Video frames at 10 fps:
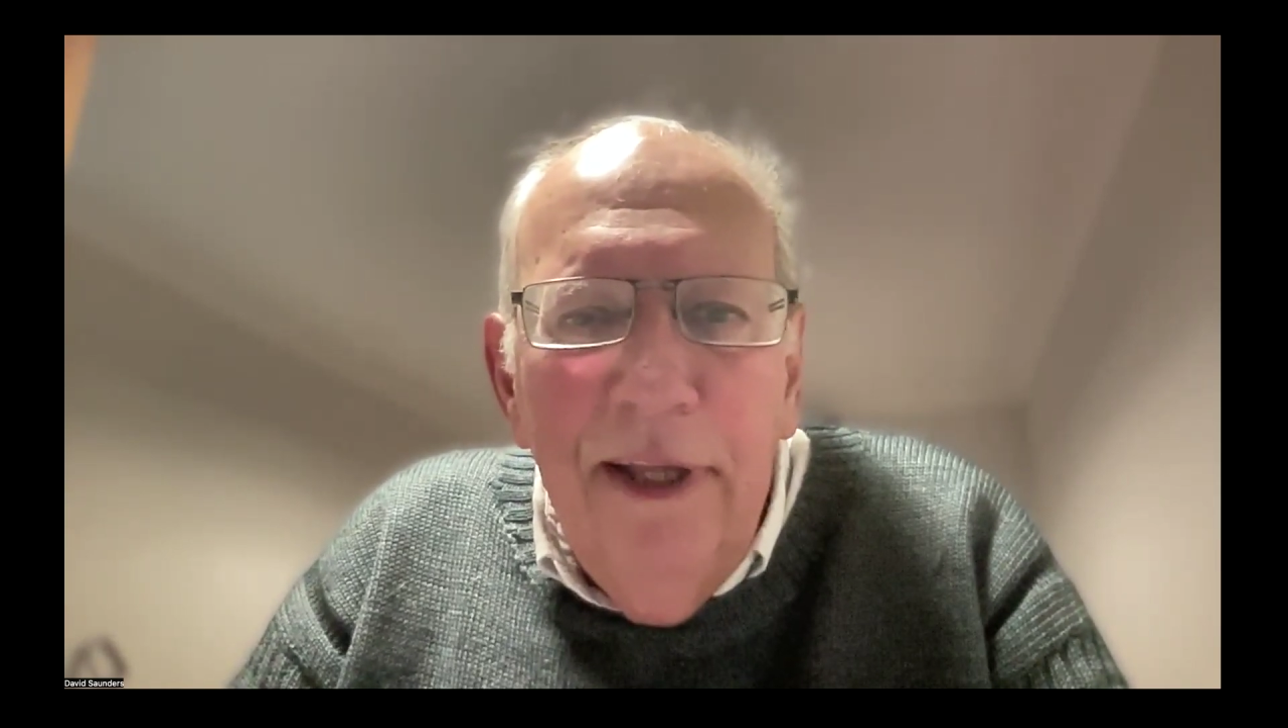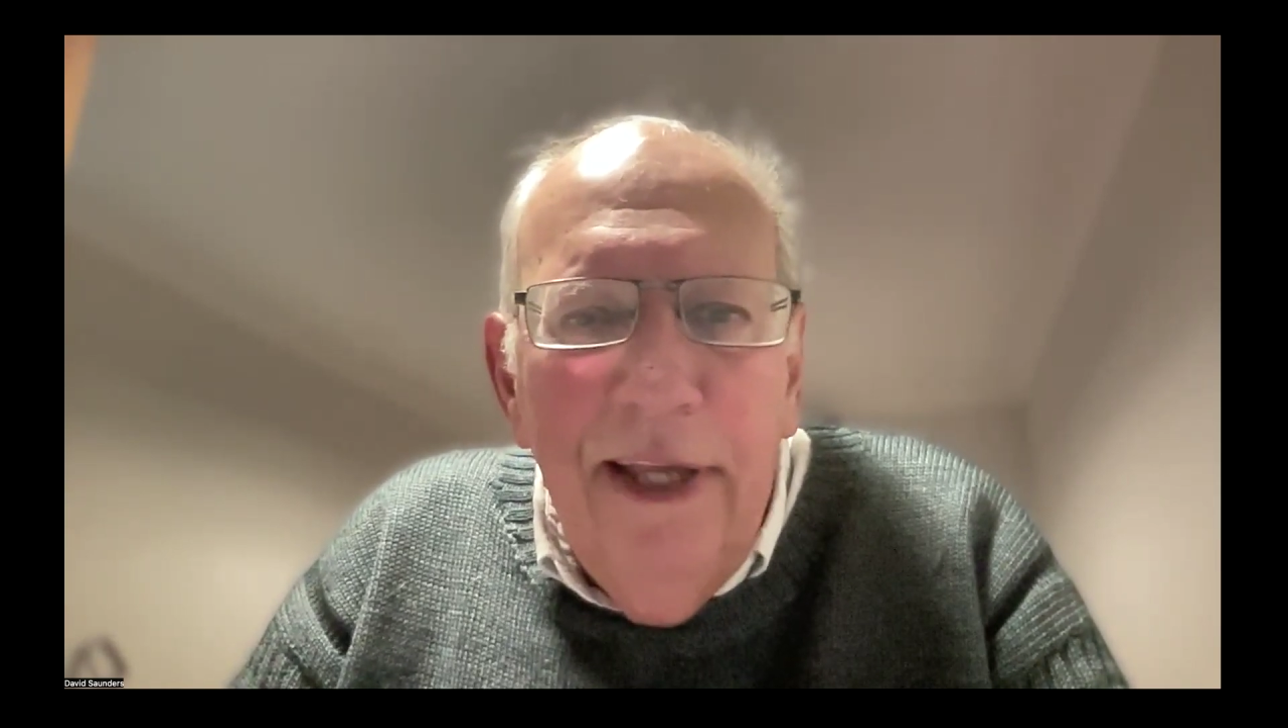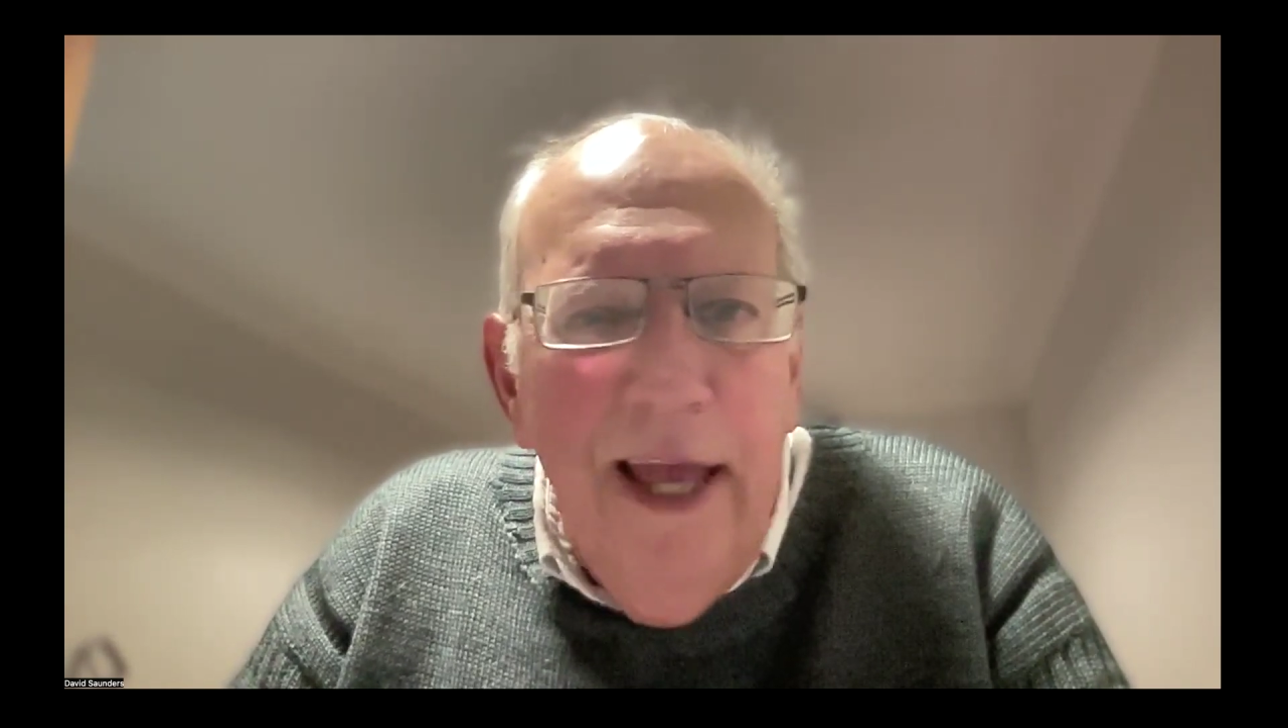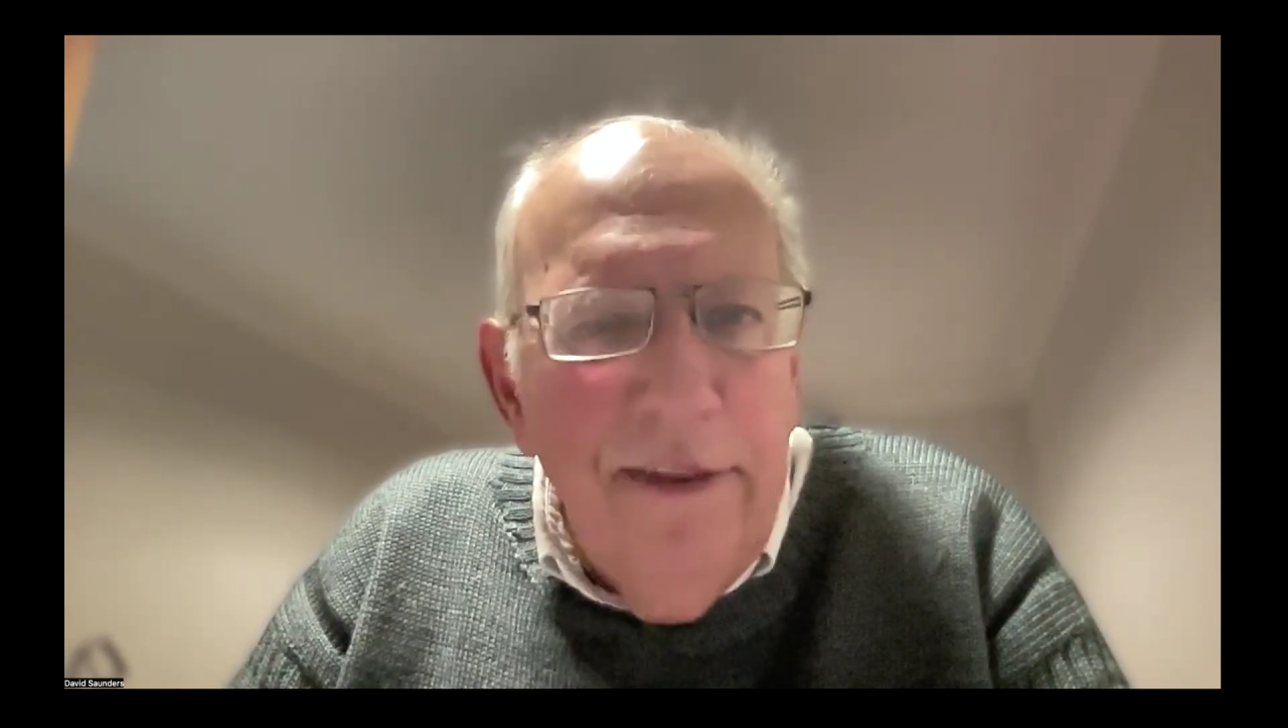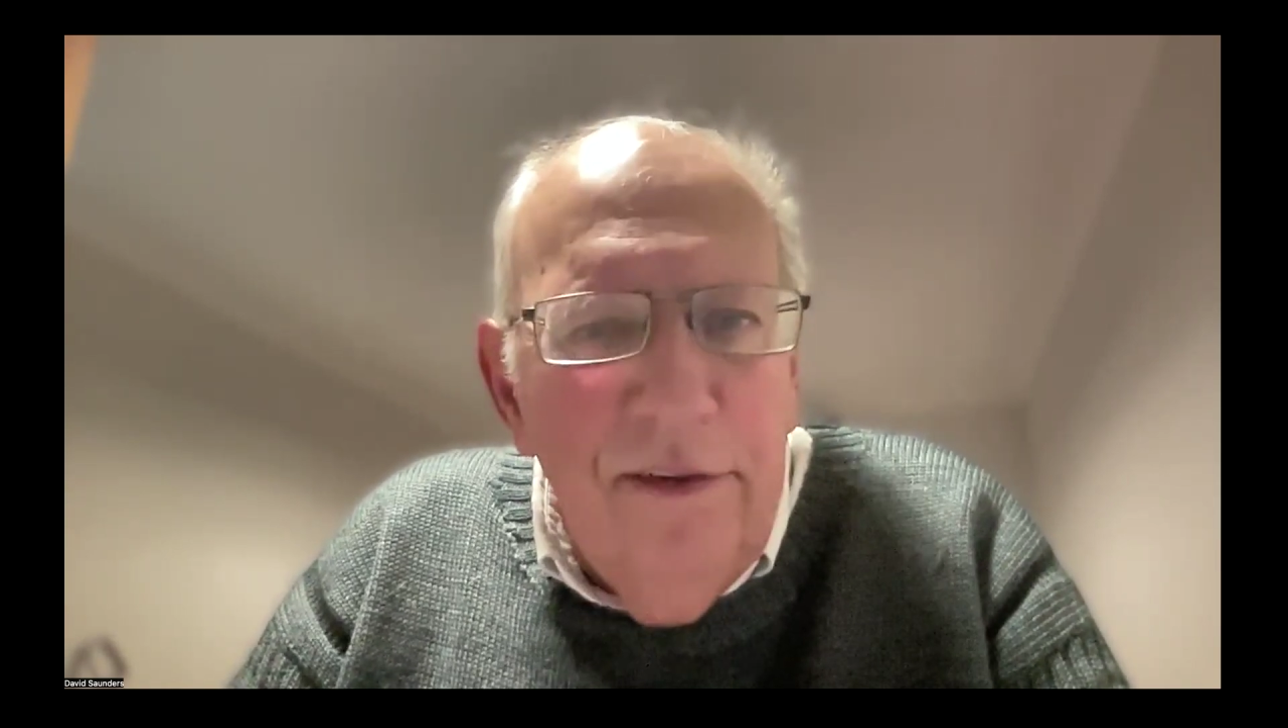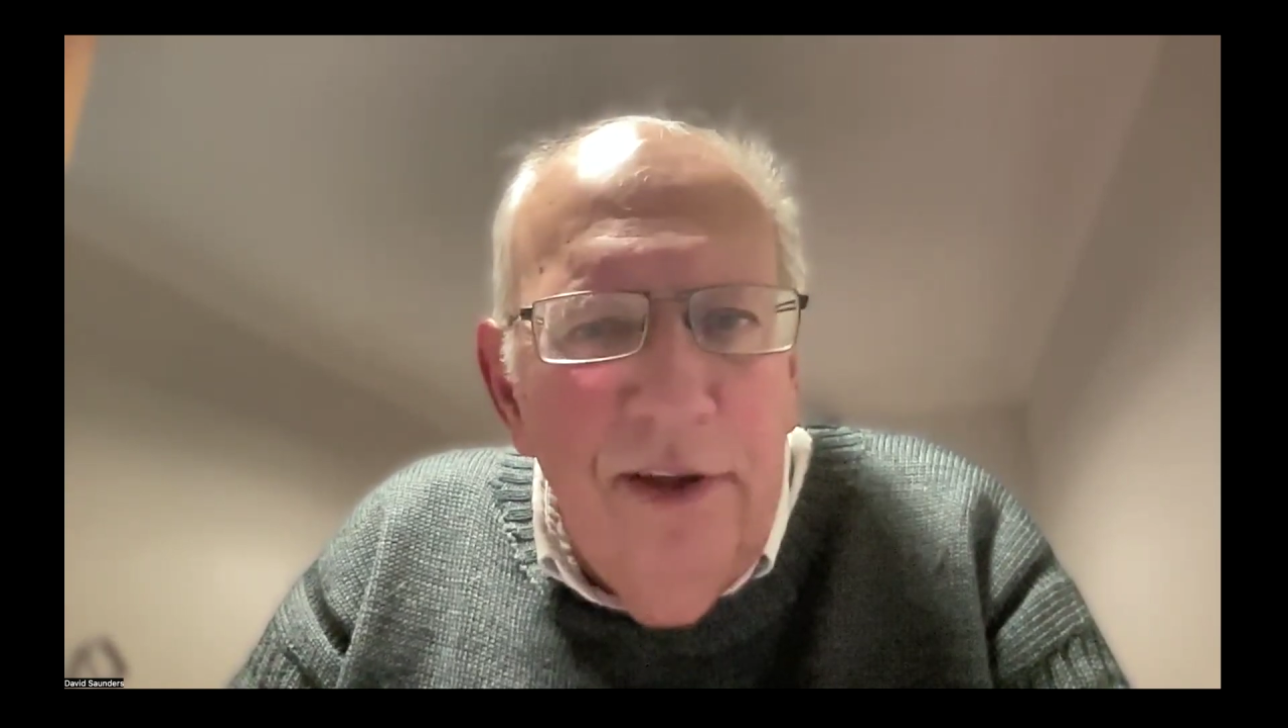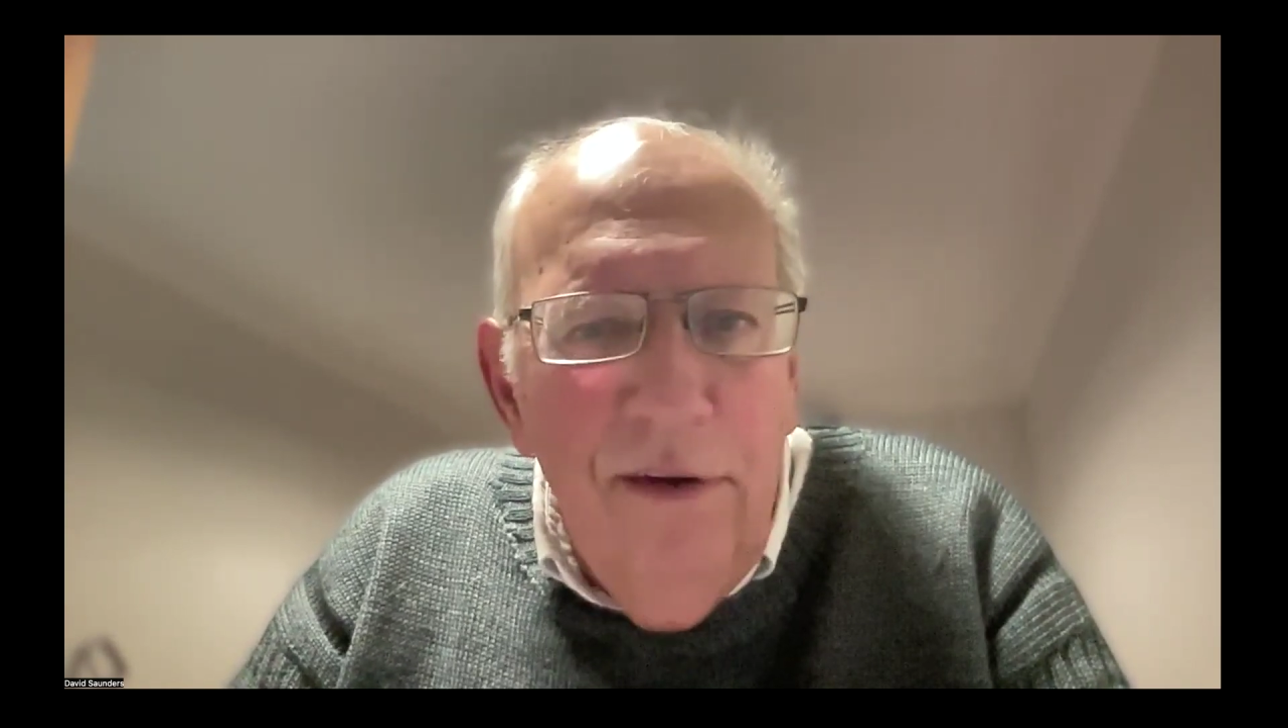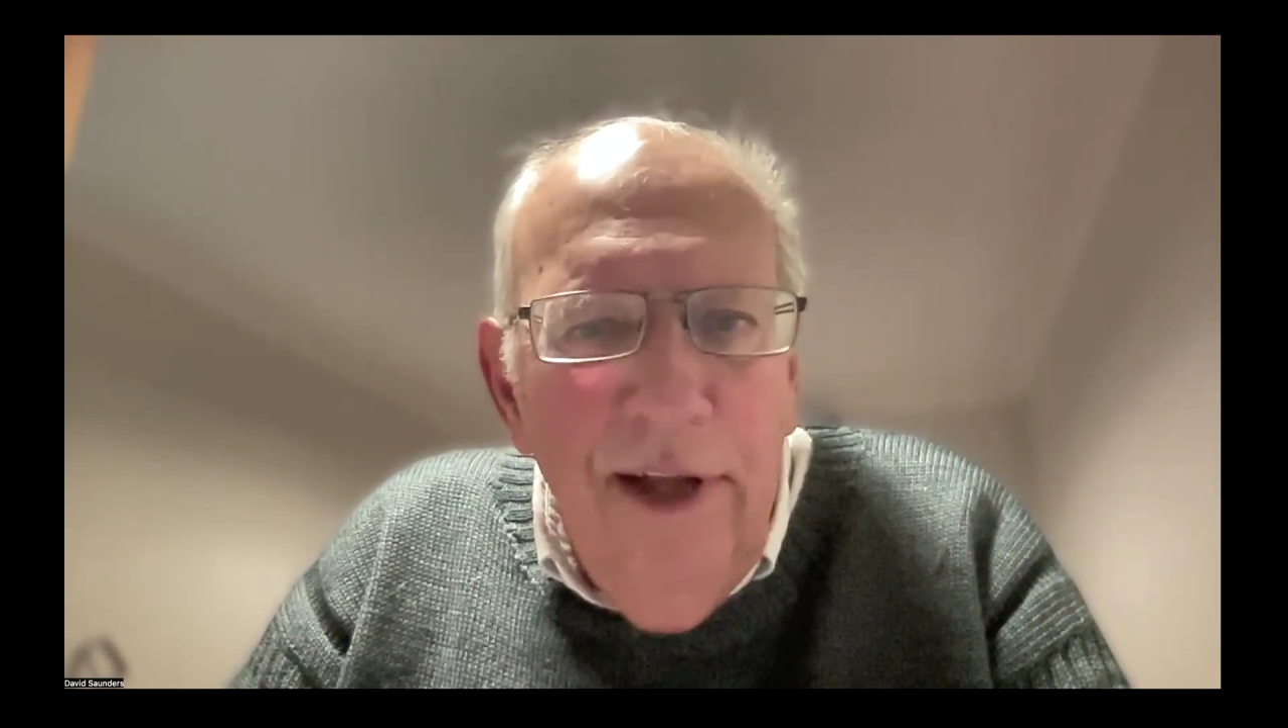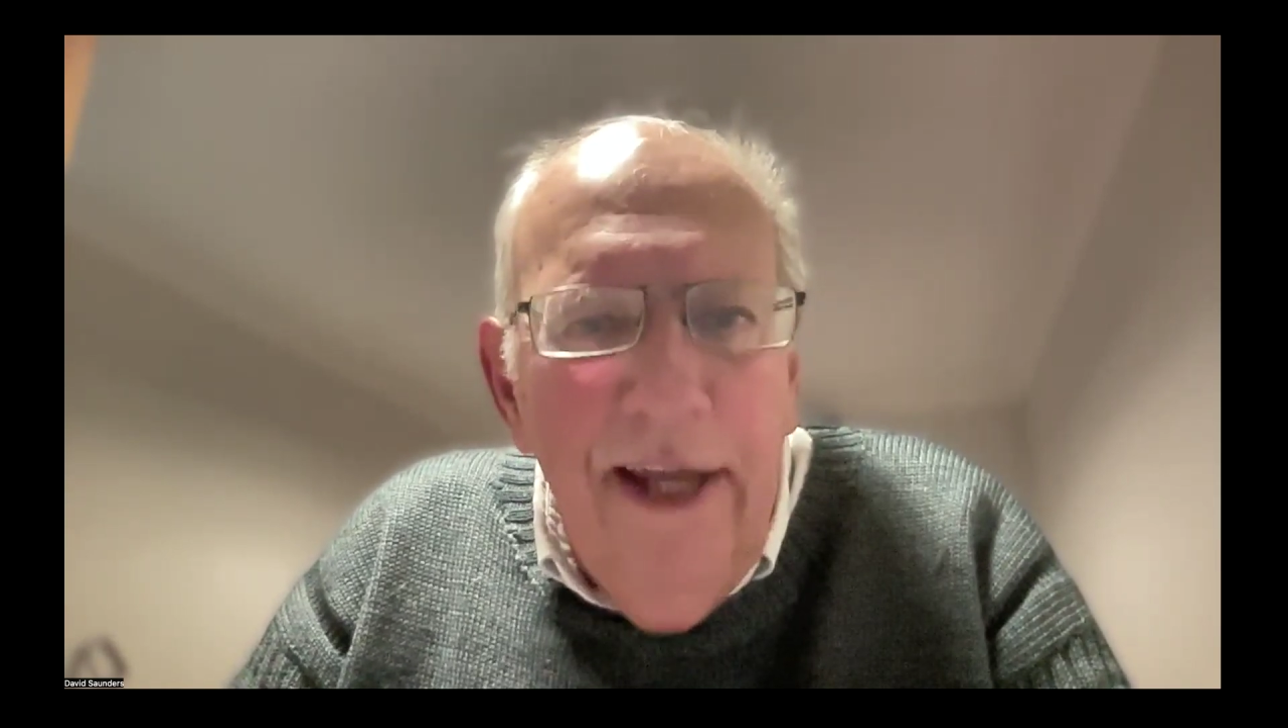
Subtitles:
get the solar